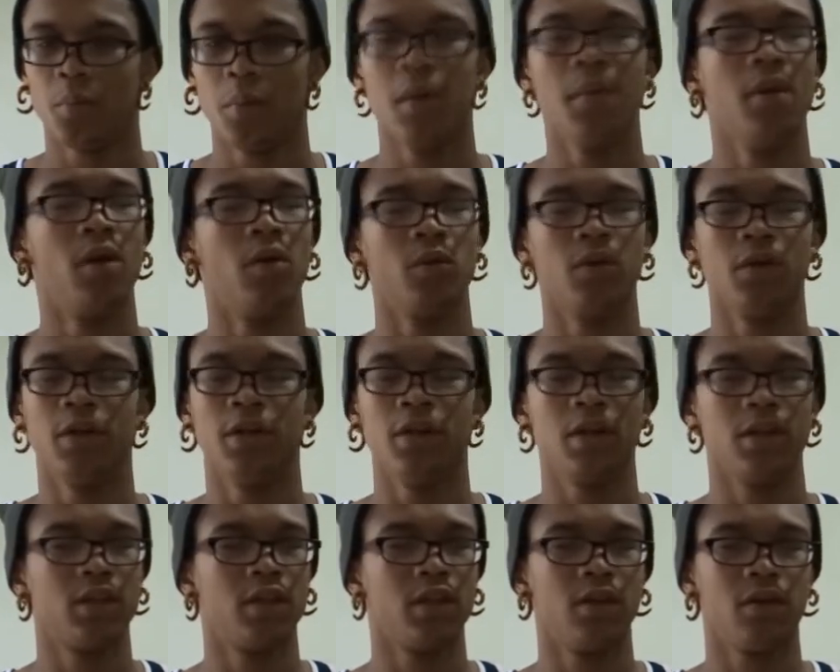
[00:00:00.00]
People don't
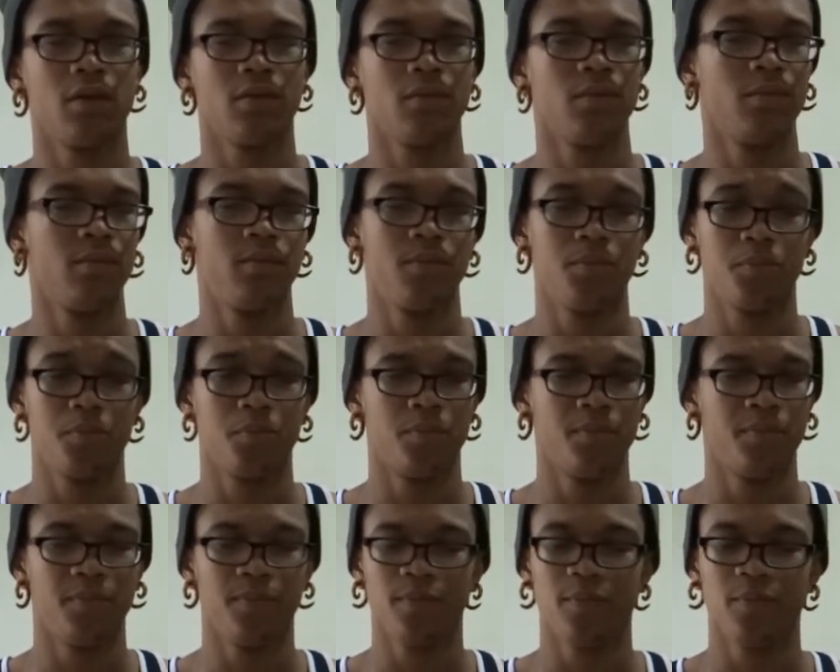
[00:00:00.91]
really consider,
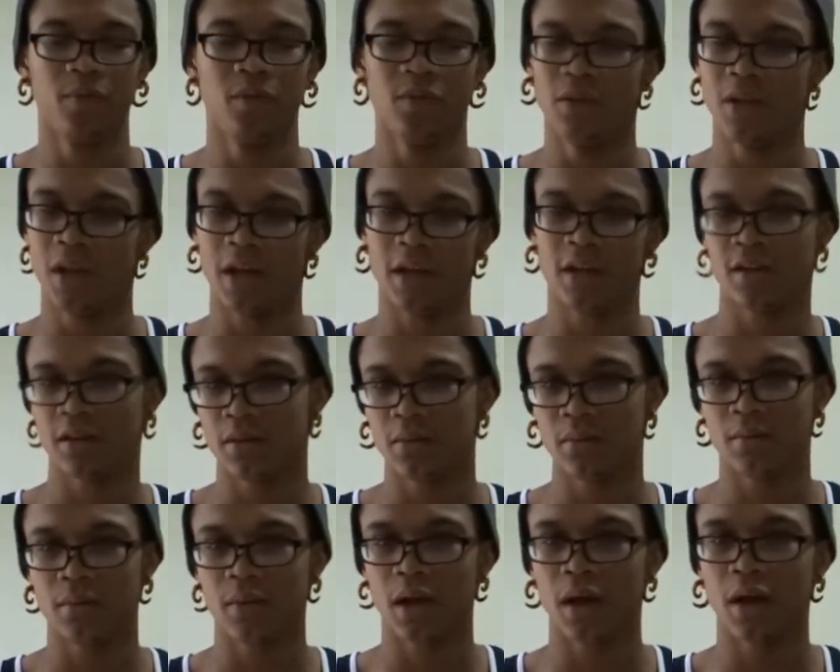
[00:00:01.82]
like,
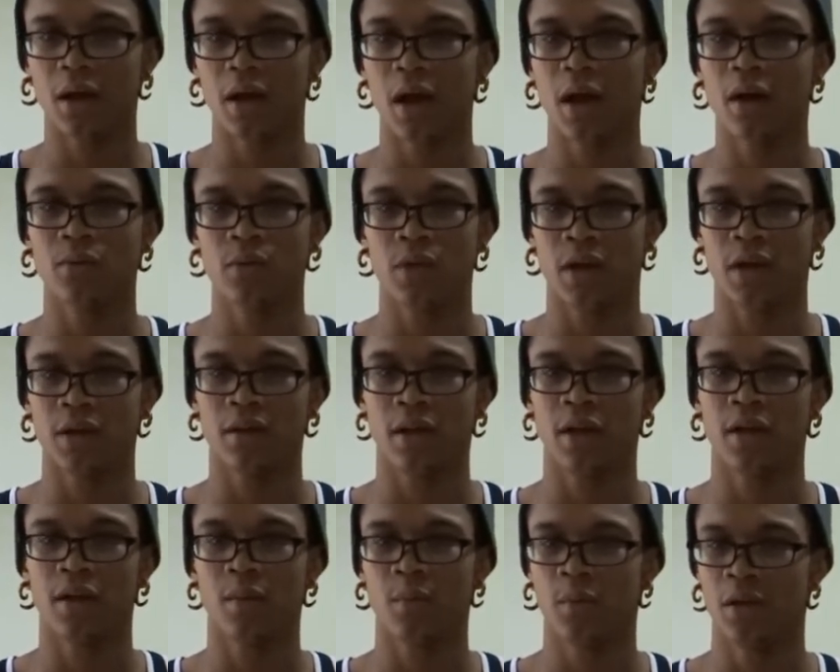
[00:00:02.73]
how that,
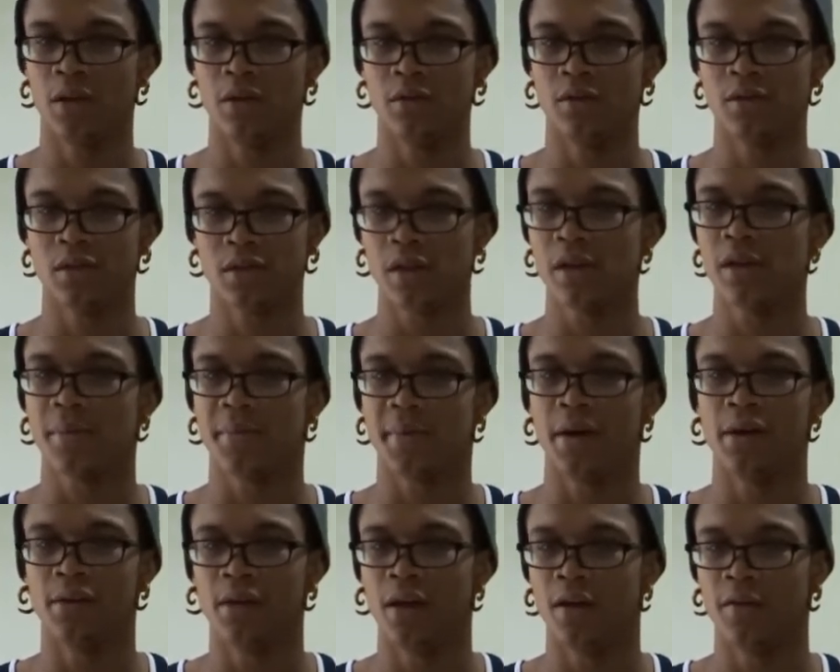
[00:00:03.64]
just think
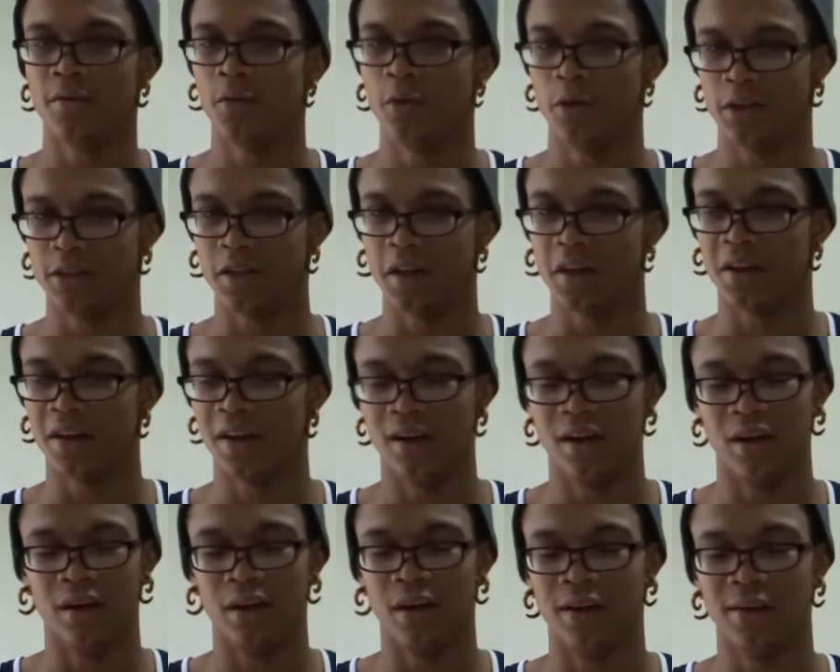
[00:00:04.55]
about that for a
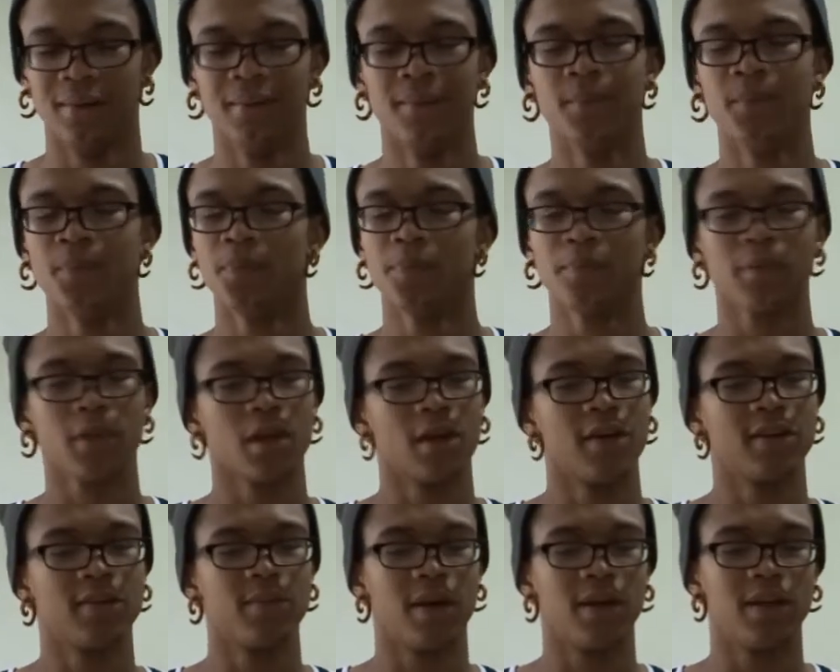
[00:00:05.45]
second, like,
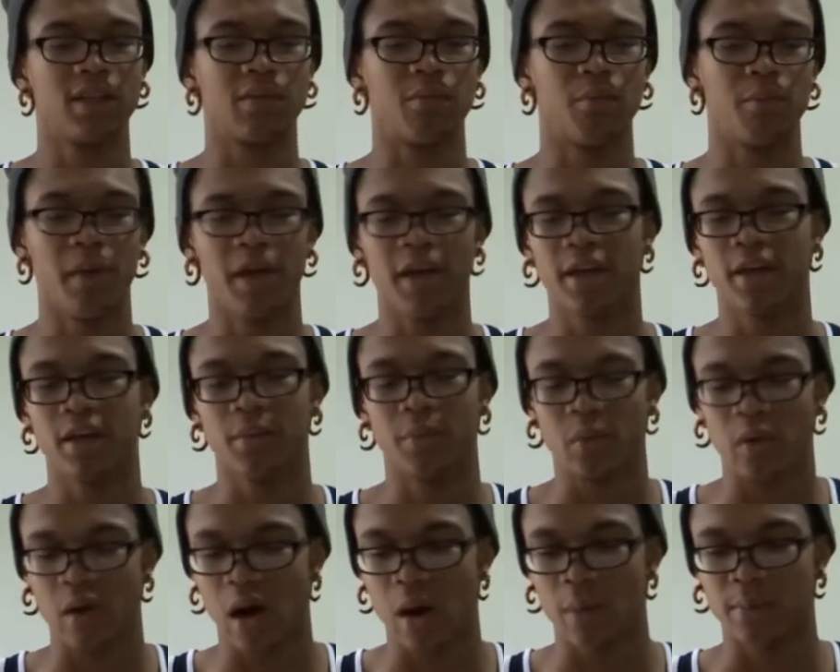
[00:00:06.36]
when somebody's
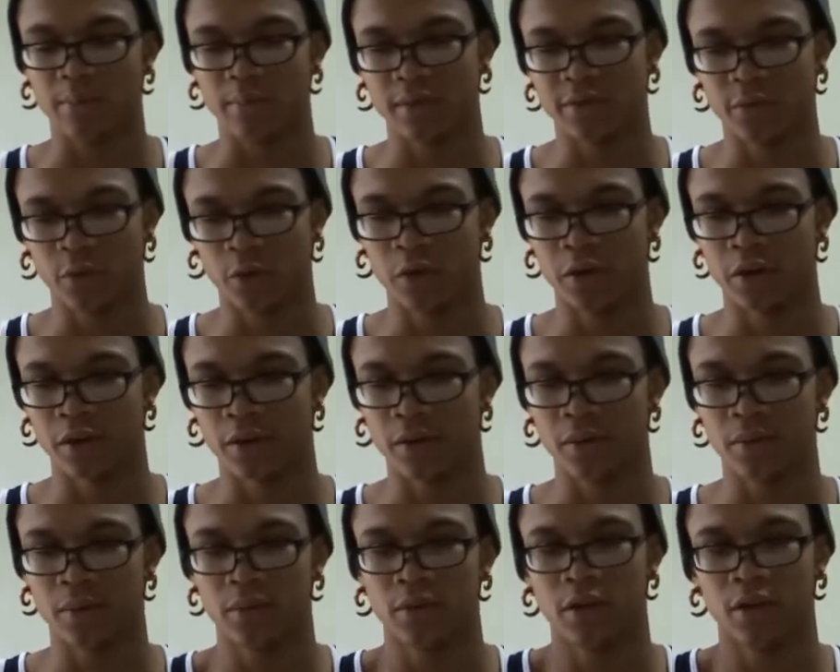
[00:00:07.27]
making problems for
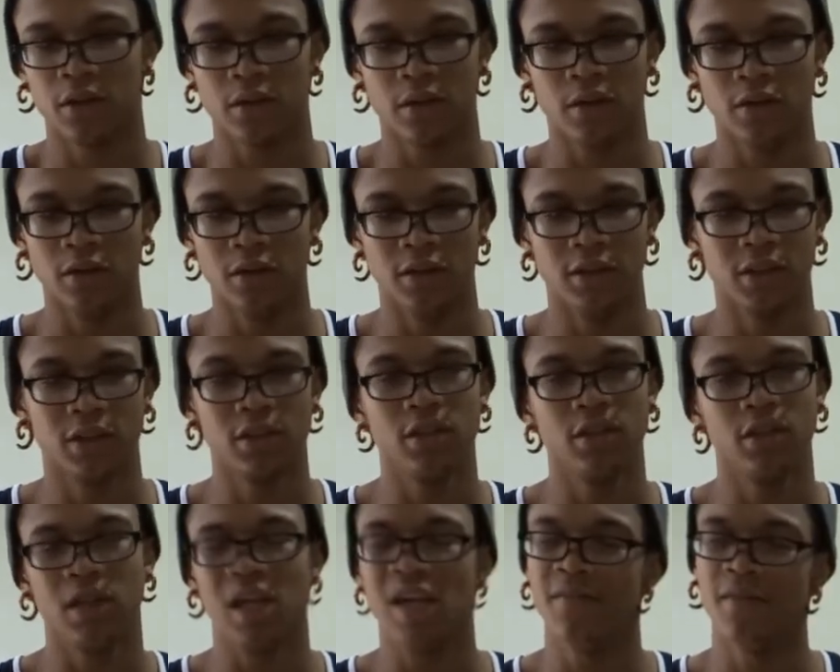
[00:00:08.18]
you, they're literally
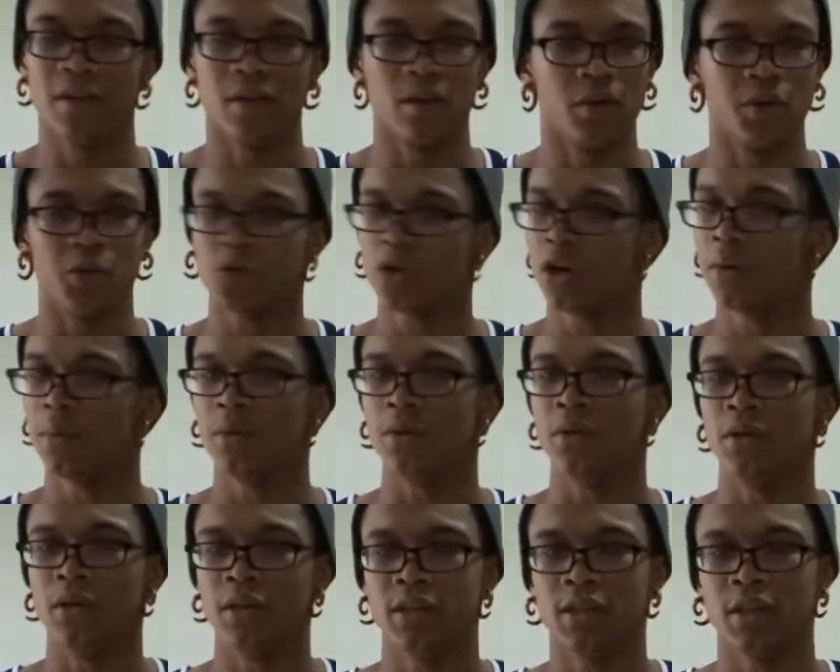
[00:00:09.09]
just giving you
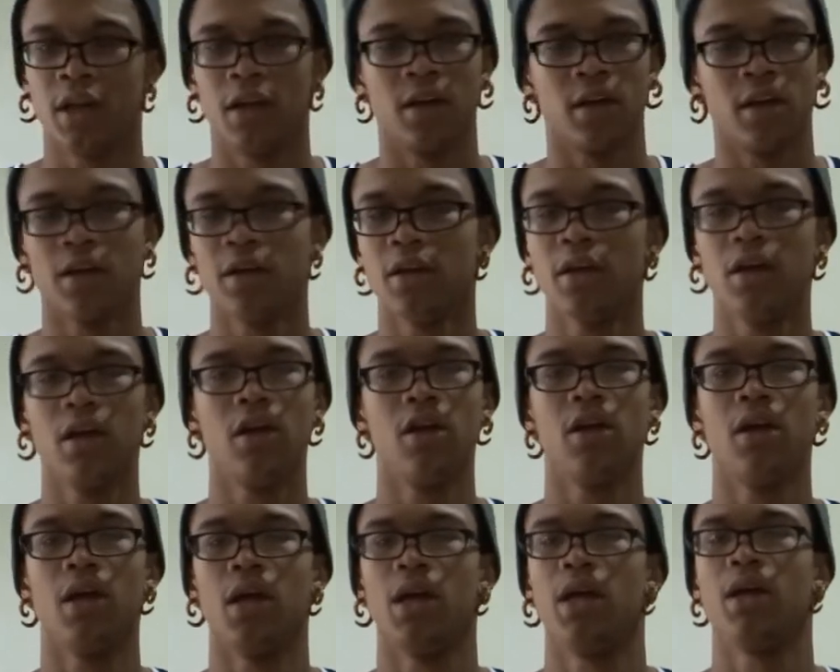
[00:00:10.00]
trouble. And it's like,
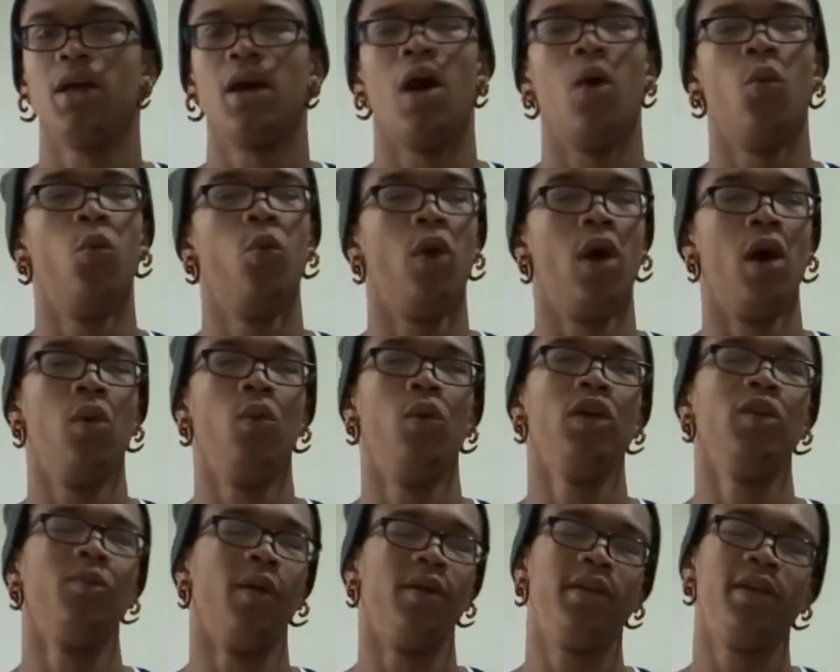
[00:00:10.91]
I
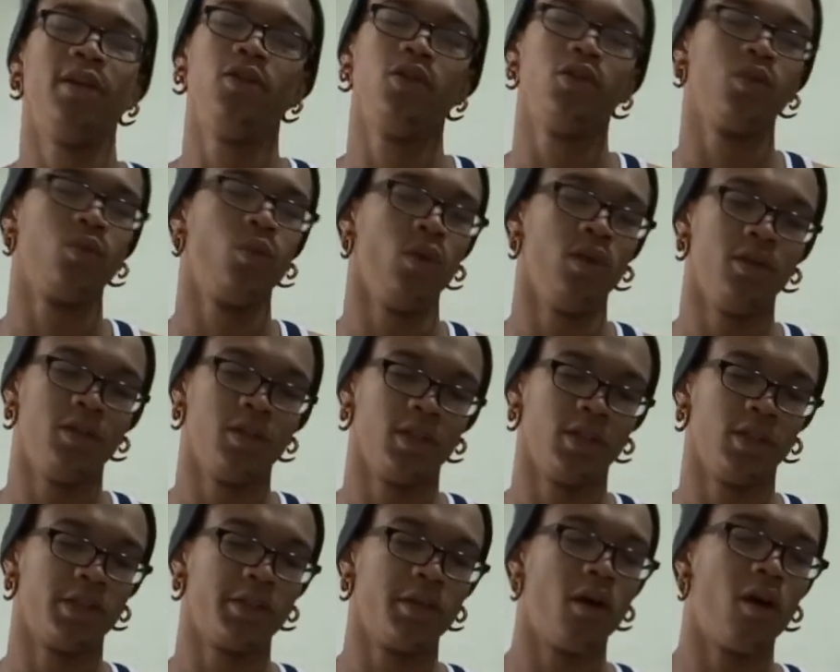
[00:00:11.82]
wish my teachers would have
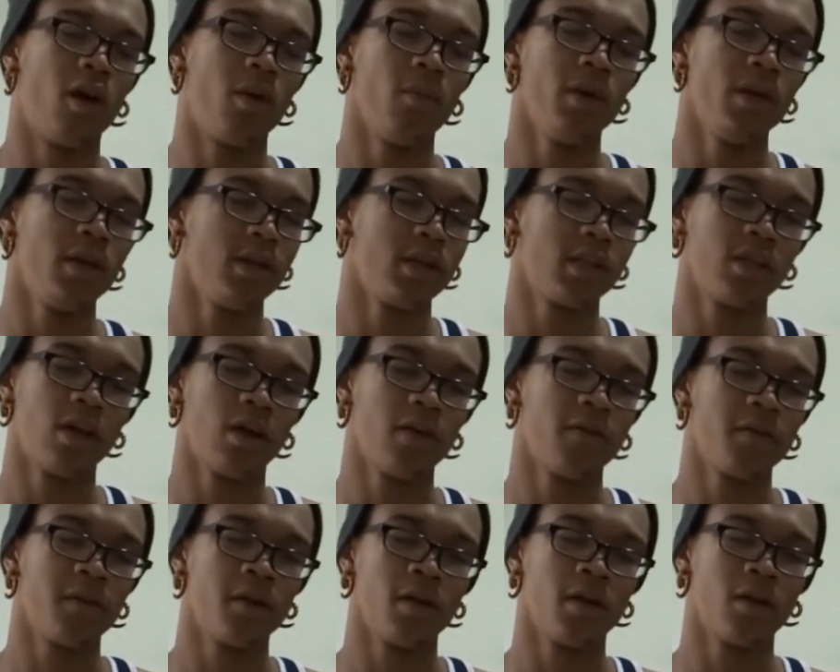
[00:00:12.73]
just taught me this
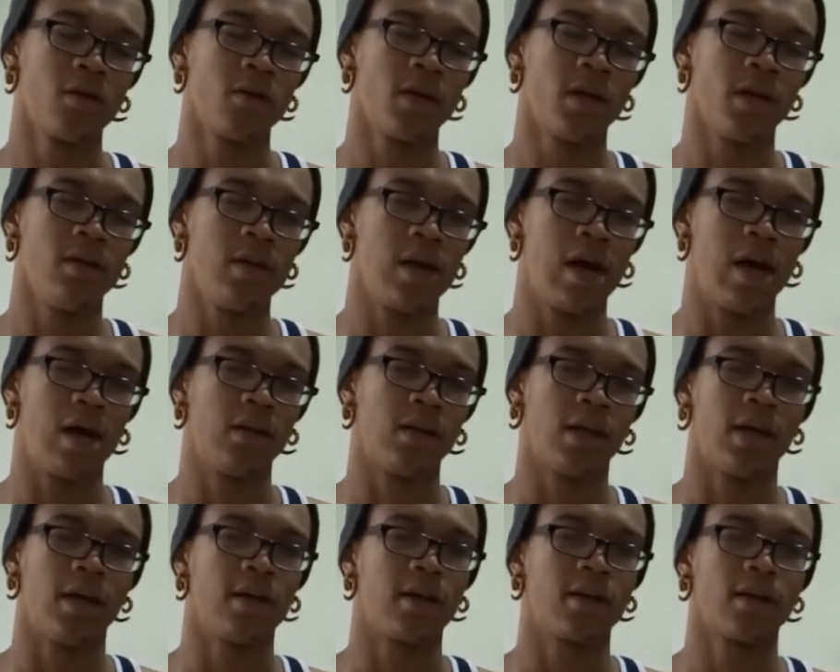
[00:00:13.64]
stuff, and
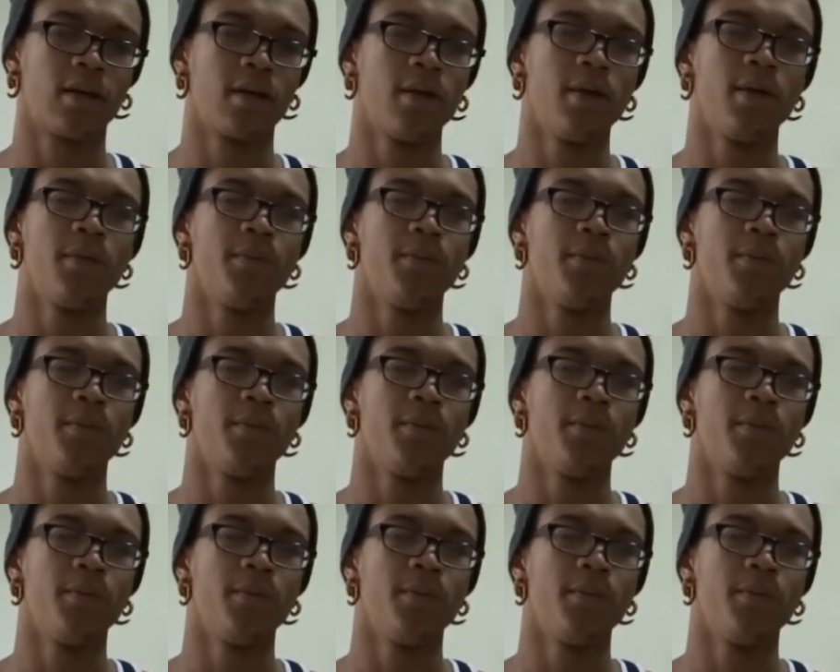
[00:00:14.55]
not, like,